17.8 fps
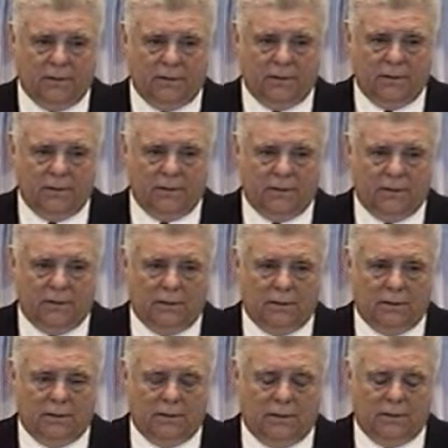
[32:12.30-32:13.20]

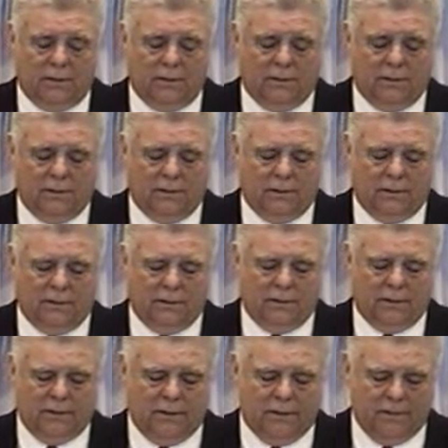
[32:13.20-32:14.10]

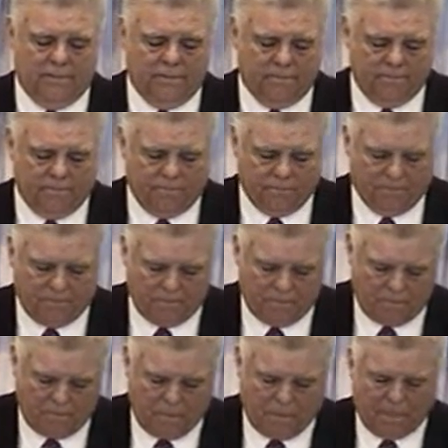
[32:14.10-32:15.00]

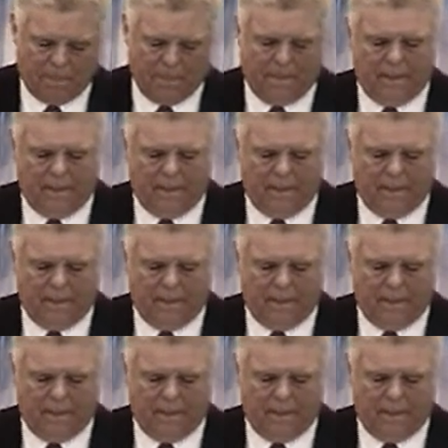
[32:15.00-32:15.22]
[no speech]